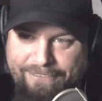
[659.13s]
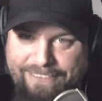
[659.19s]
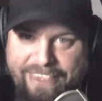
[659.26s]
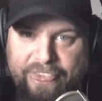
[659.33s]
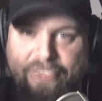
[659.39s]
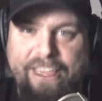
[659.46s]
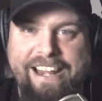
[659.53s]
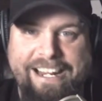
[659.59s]

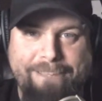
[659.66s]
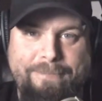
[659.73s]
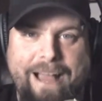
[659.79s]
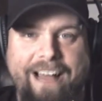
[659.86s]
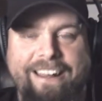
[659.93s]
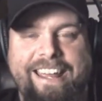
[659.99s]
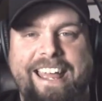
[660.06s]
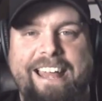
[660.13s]
think
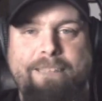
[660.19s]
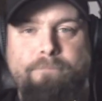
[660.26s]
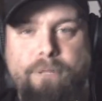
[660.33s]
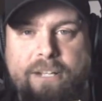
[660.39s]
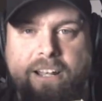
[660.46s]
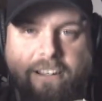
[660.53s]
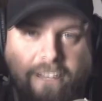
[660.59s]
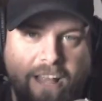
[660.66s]
about it and
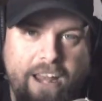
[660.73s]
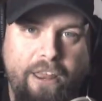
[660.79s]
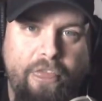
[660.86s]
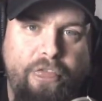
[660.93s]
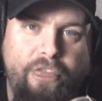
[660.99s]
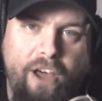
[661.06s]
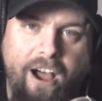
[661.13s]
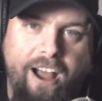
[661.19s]
put a lot of
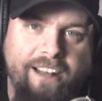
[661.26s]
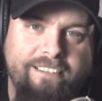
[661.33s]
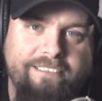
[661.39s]
thought